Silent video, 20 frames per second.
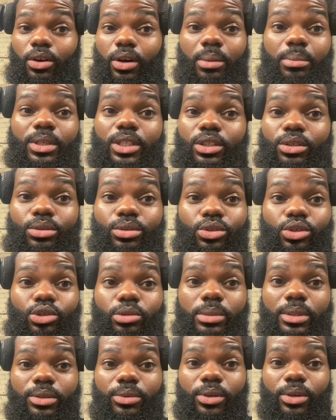I'm gonna YouTube
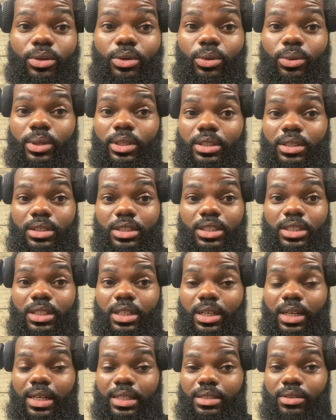it real quick to just
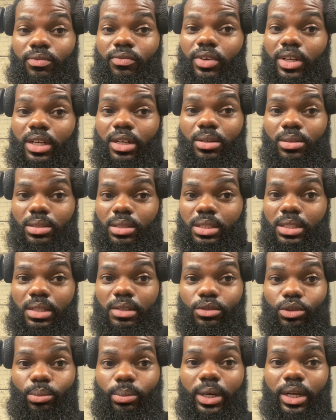look at some videos and see if
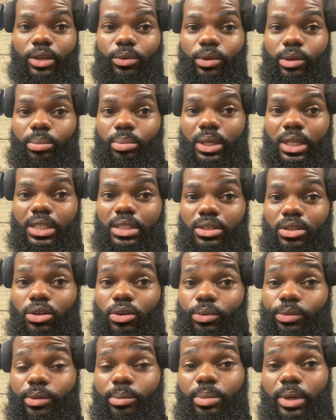somebody replaced it or
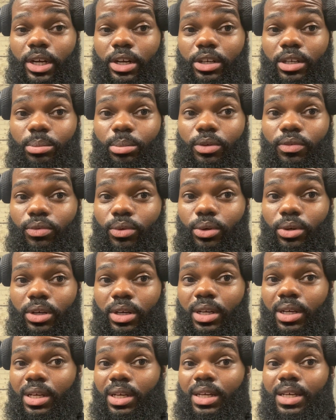repaired it before
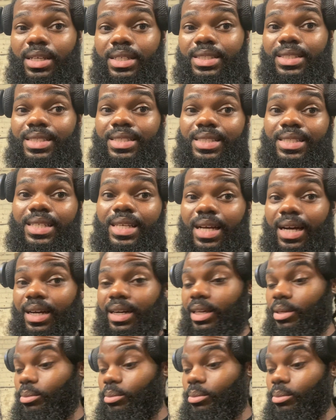and just see how they